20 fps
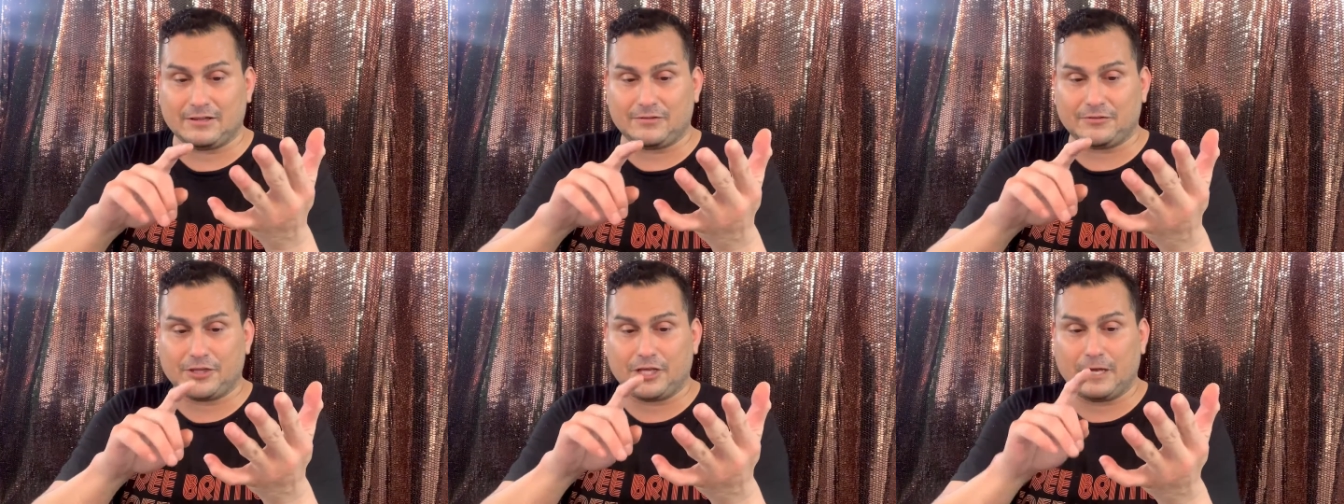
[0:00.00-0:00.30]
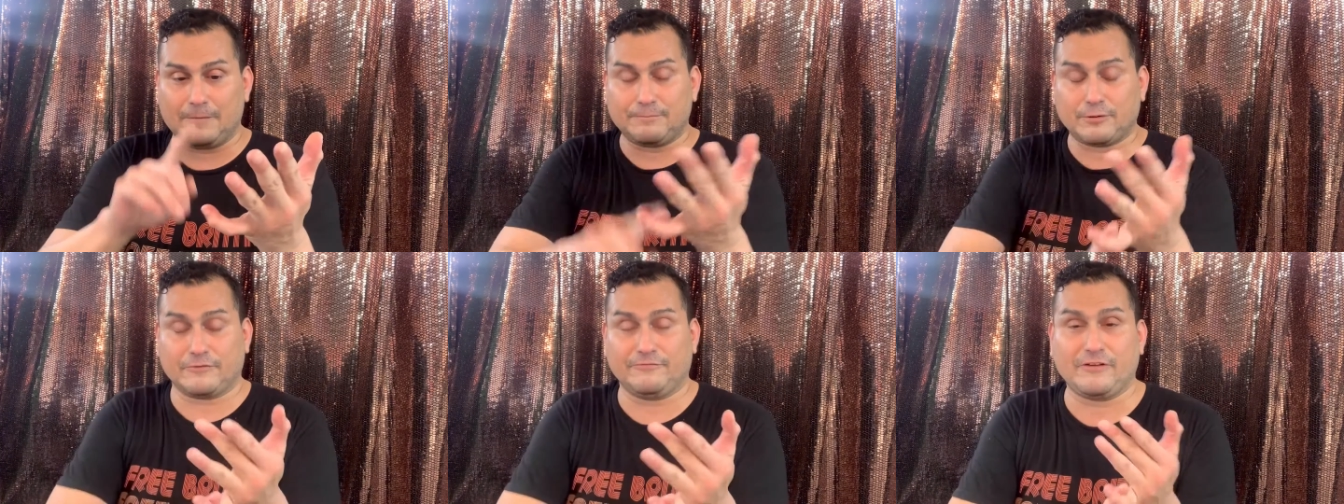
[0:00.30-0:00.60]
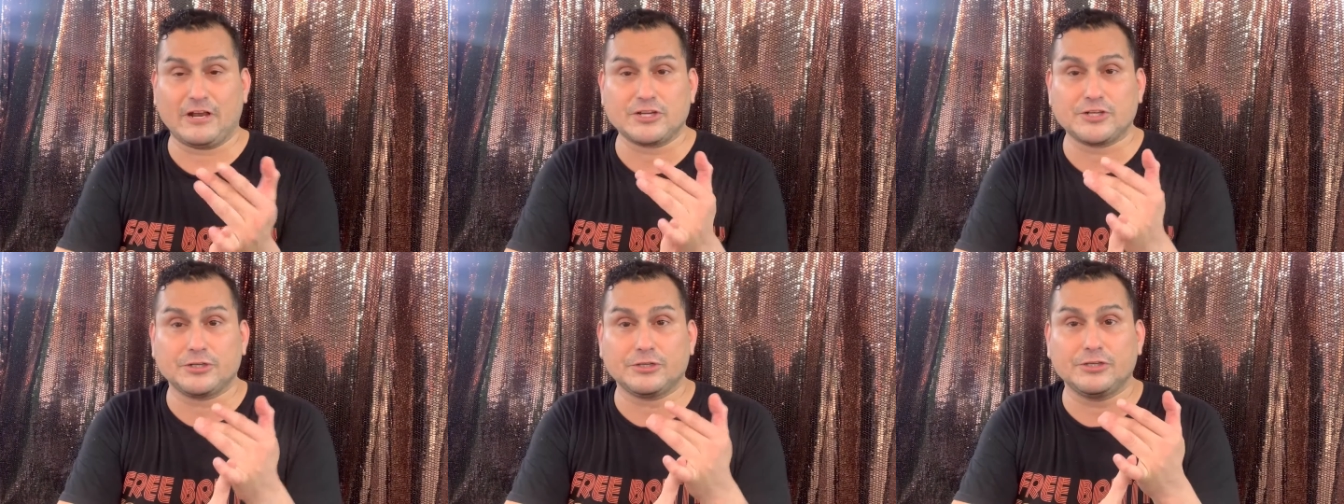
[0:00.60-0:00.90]
the
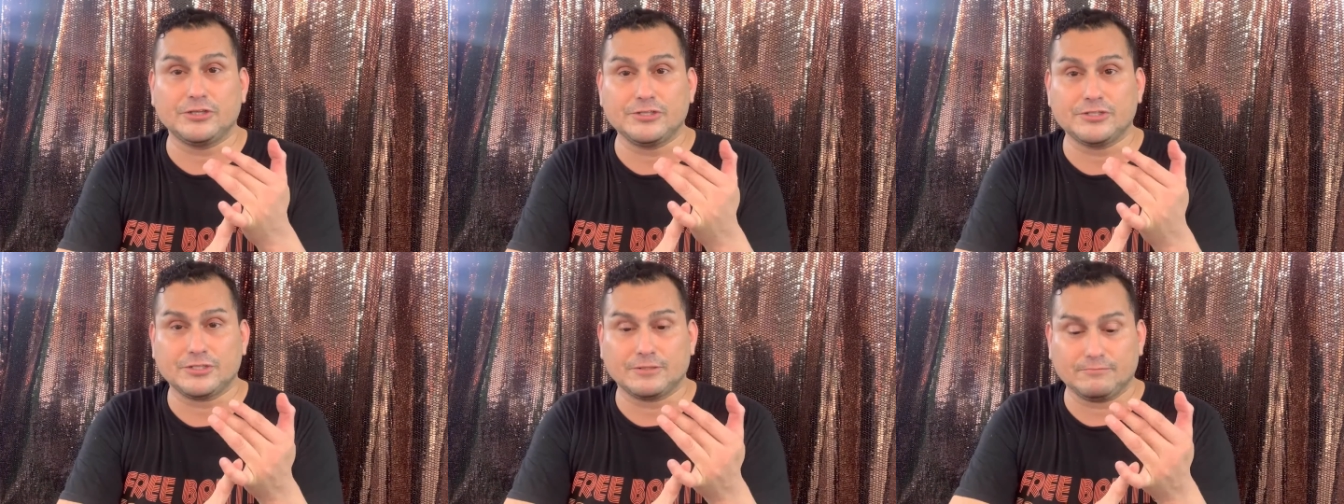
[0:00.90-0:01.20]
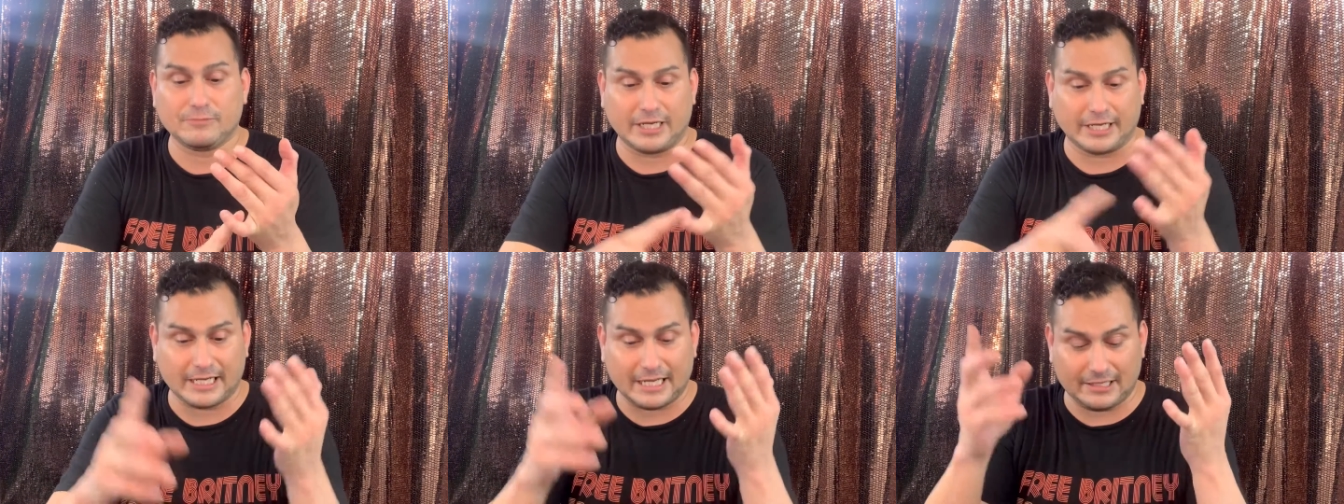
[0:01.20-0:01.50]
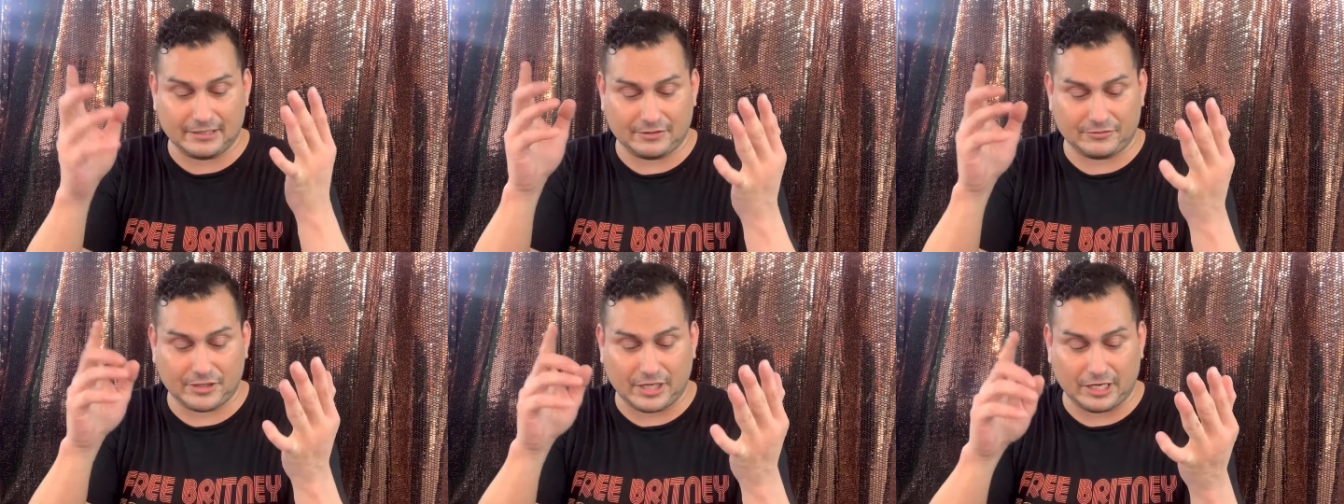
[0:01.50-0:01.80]
unprofessionalism. Like,
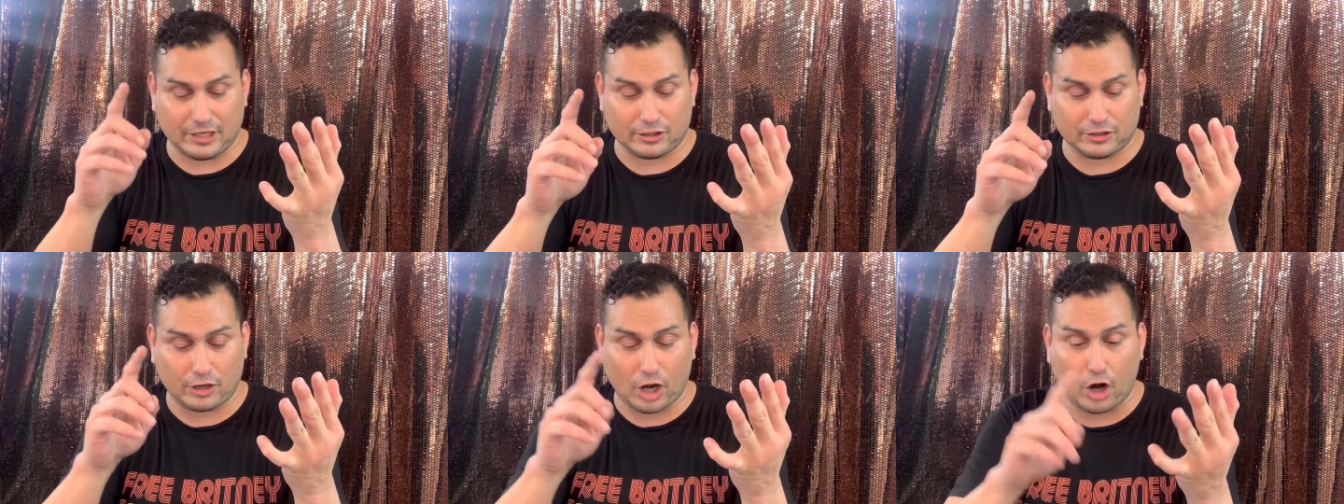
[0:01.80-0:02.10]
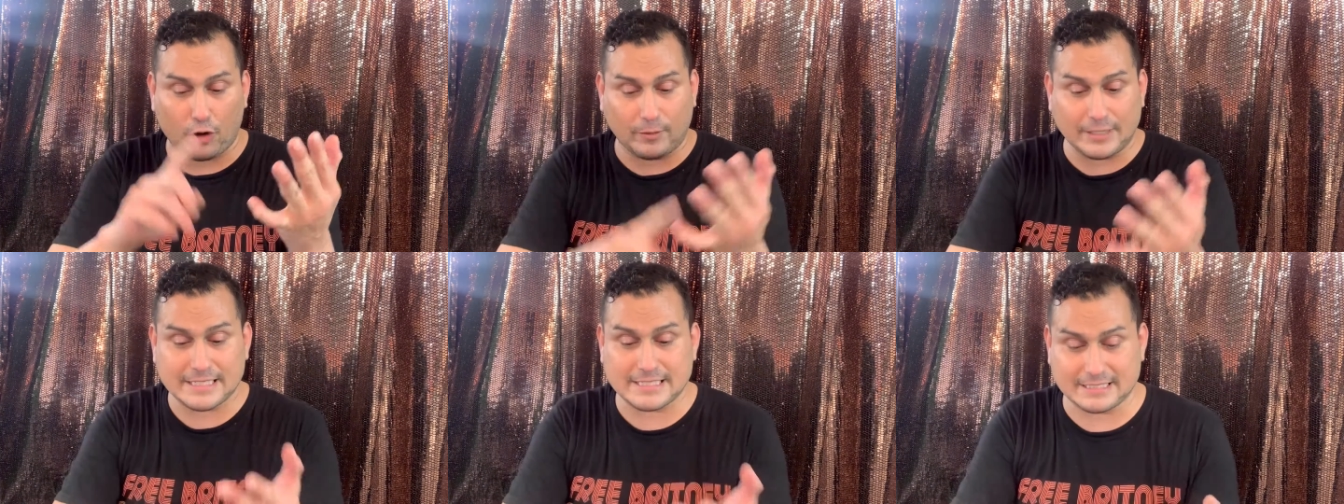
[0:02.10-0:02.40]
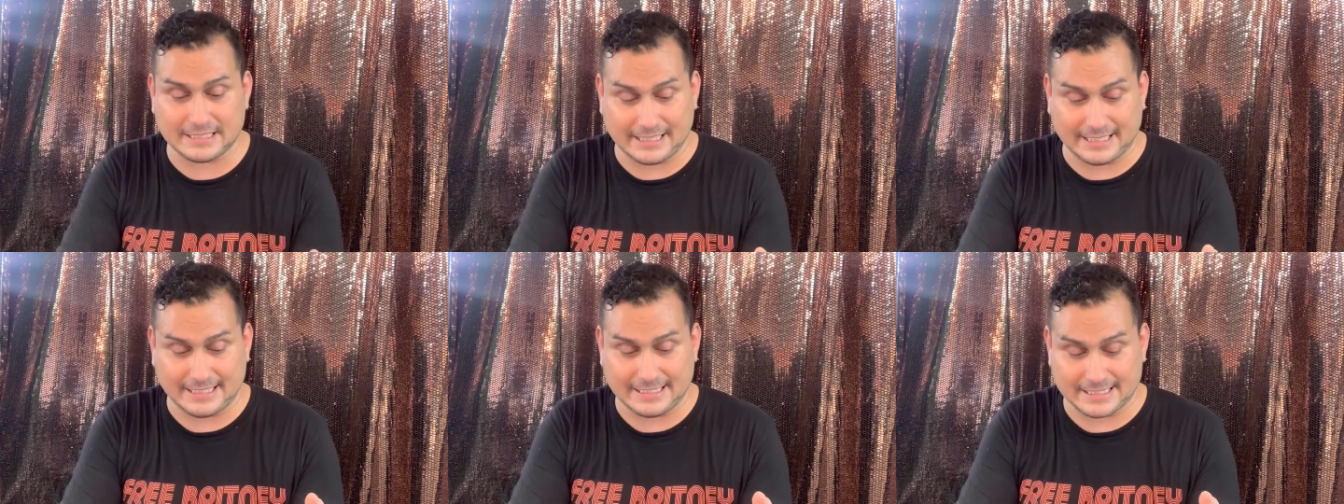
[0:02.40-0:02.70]
they're
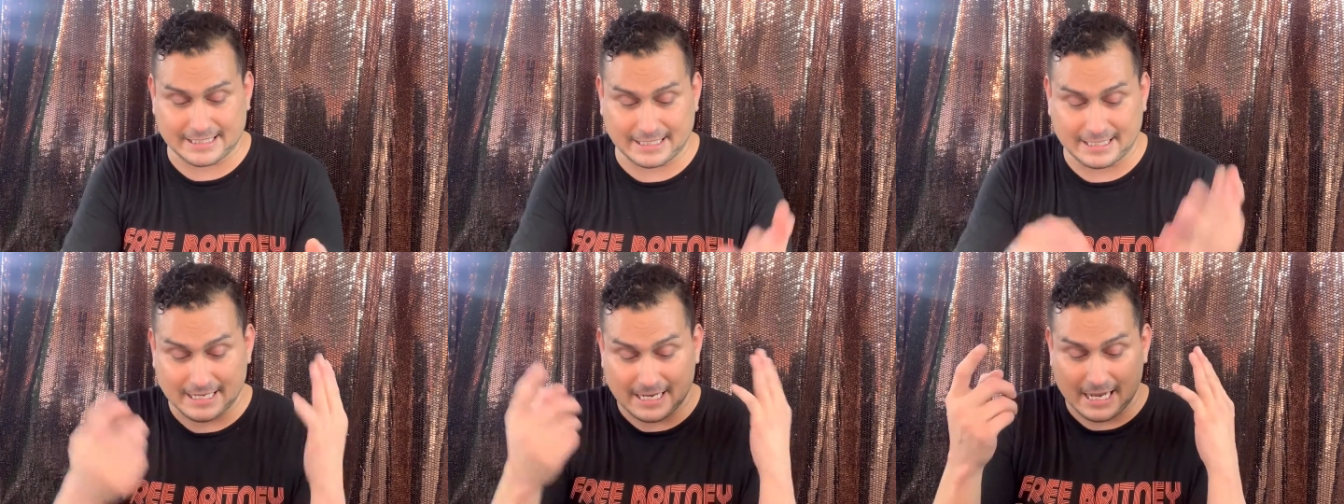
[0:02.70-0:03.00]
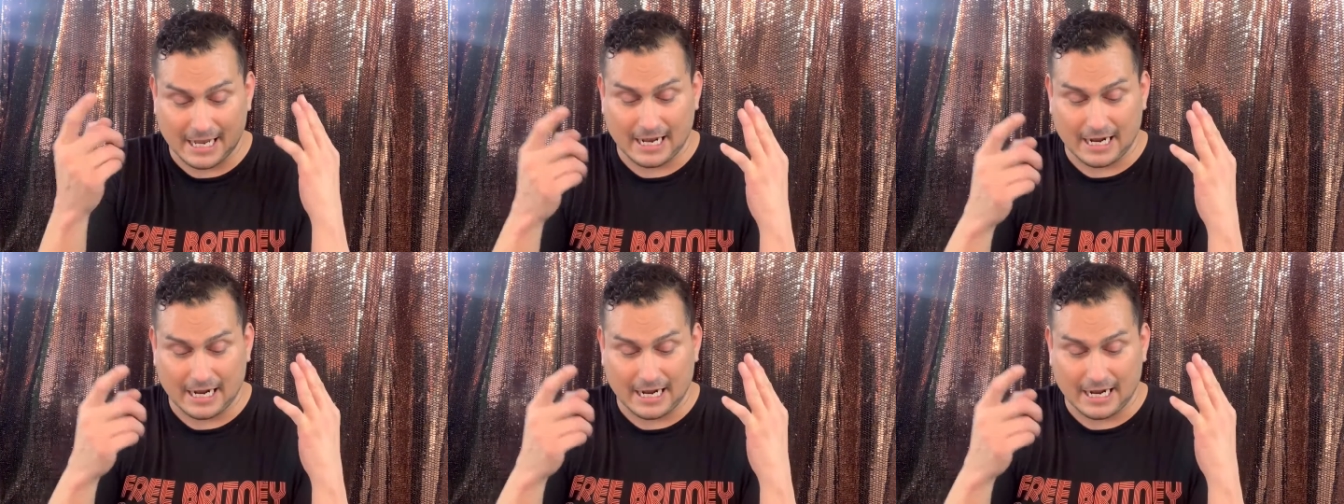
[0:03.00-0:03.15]
always late.